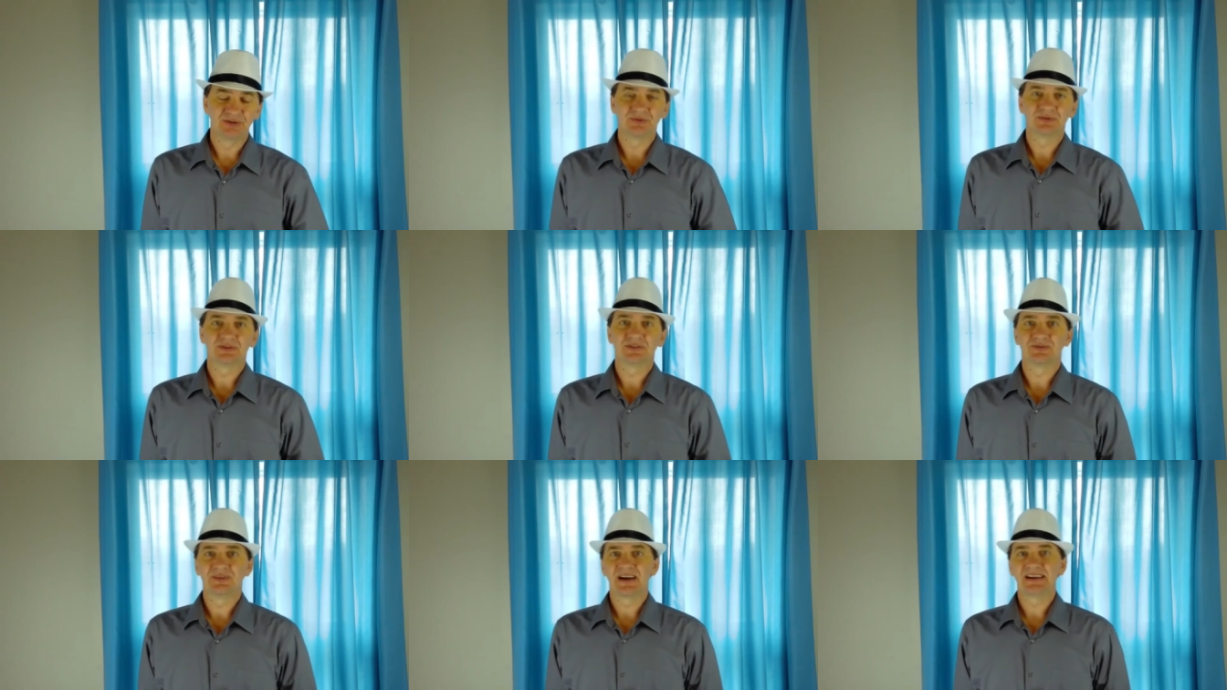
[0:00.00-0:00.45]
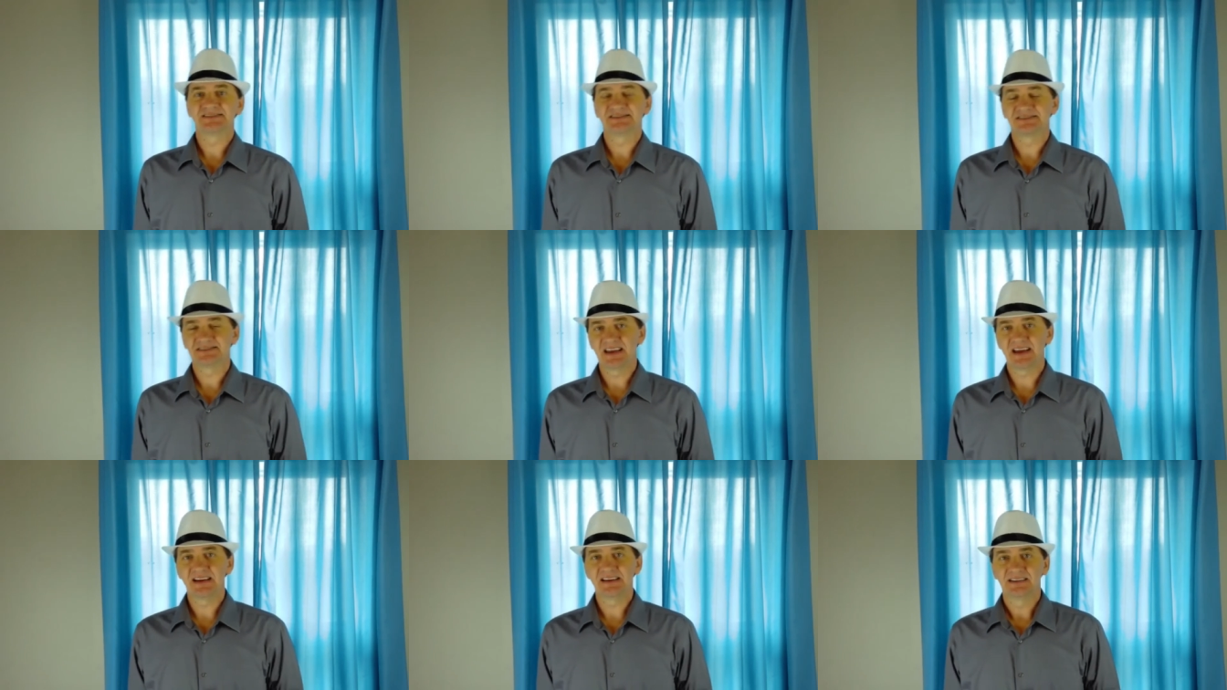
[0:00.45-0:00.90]
the right
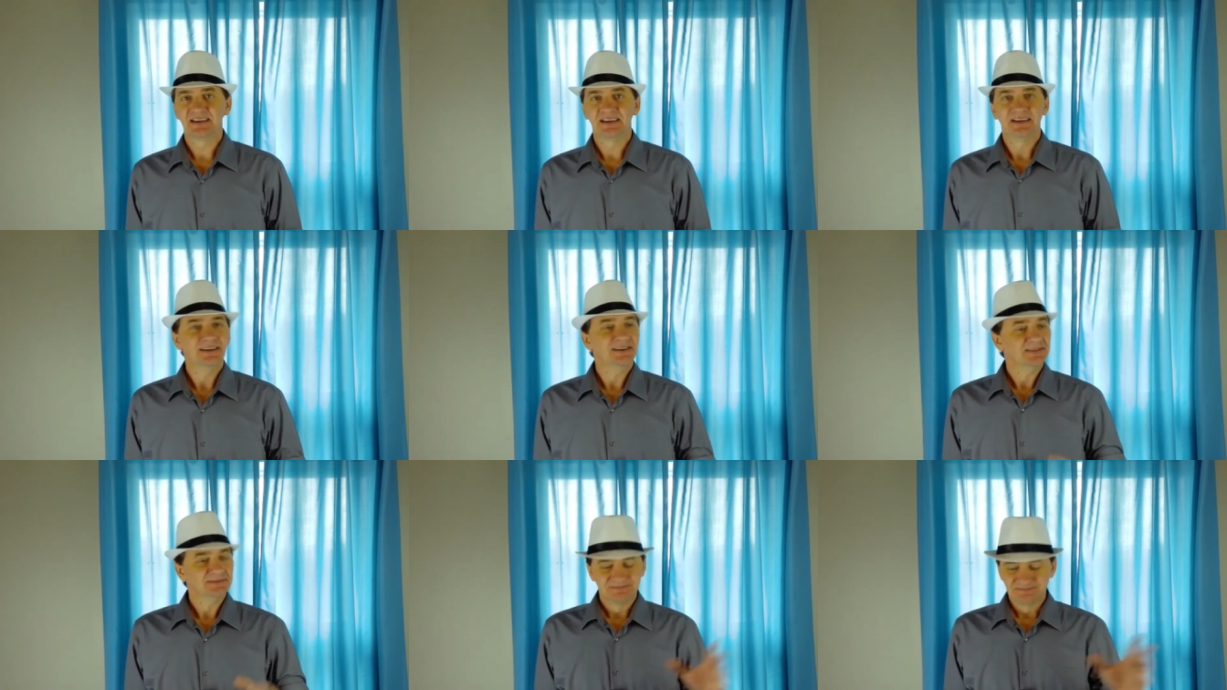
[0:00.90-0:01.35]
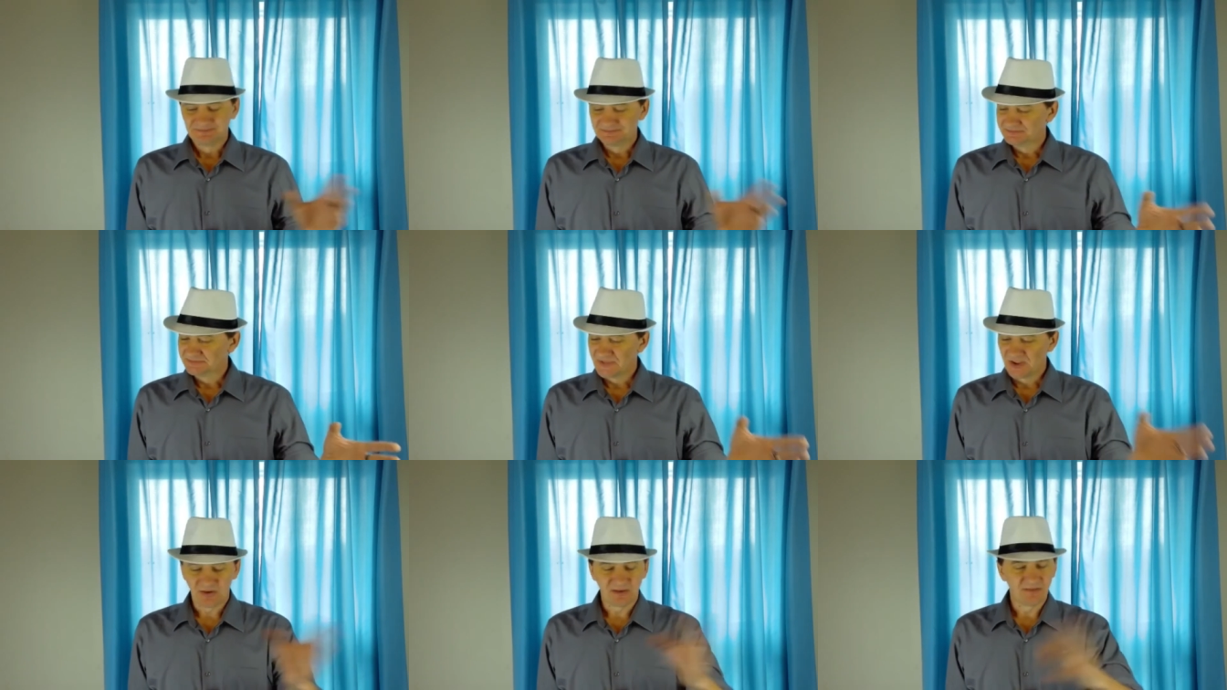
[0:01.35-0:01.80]
state,
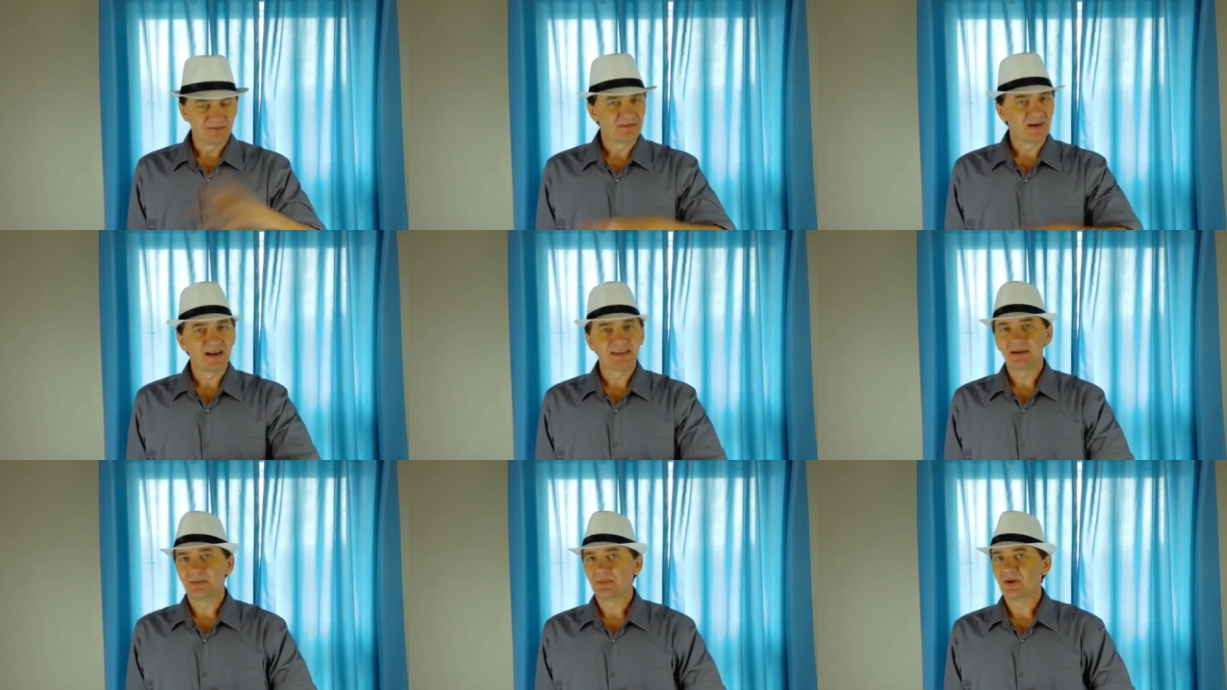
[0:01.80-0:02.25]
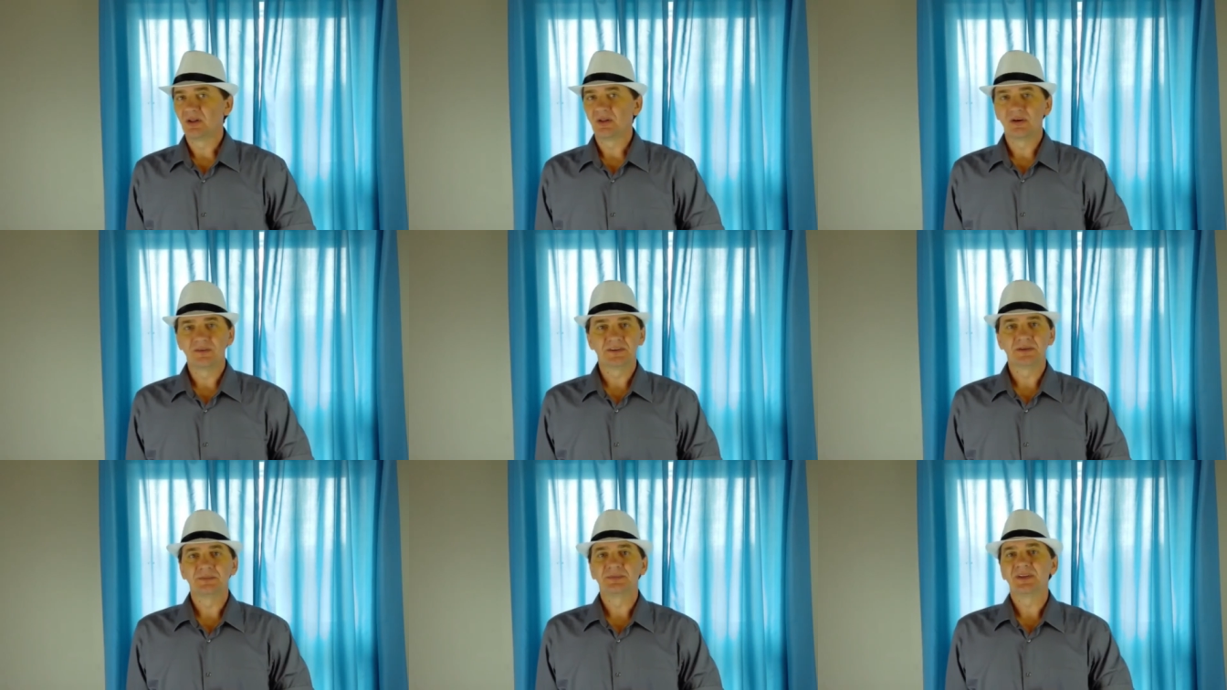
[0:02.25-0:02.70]
you can find them all over
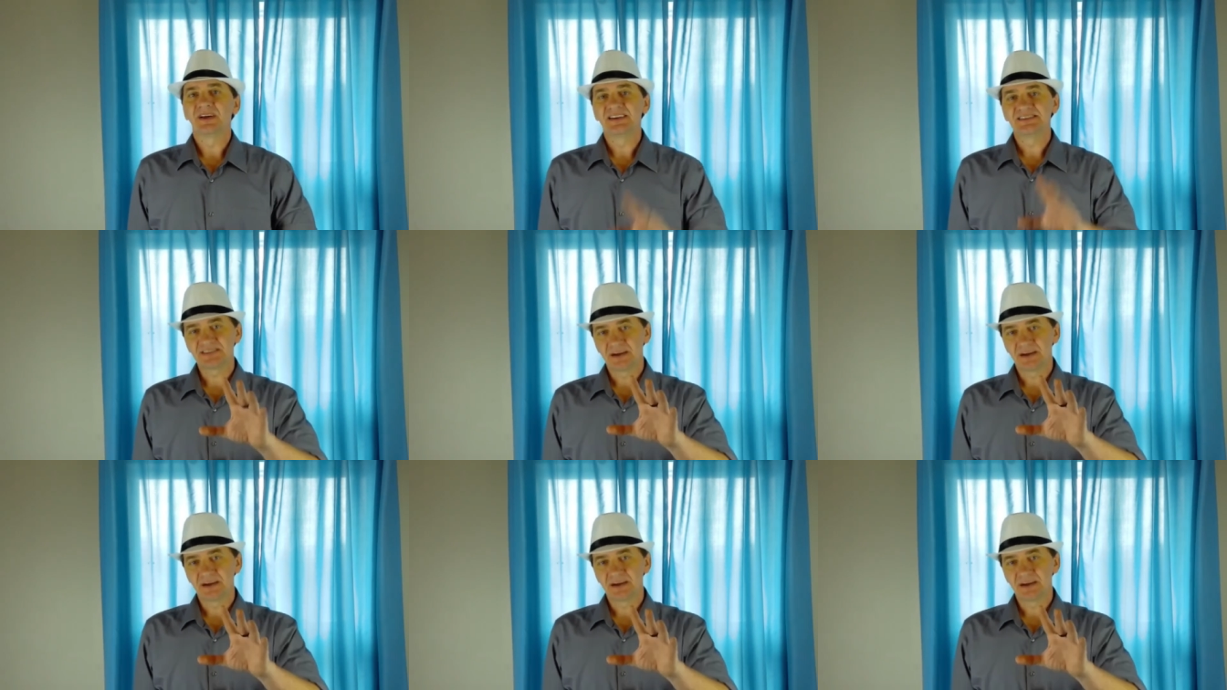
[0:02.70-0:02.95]
the place.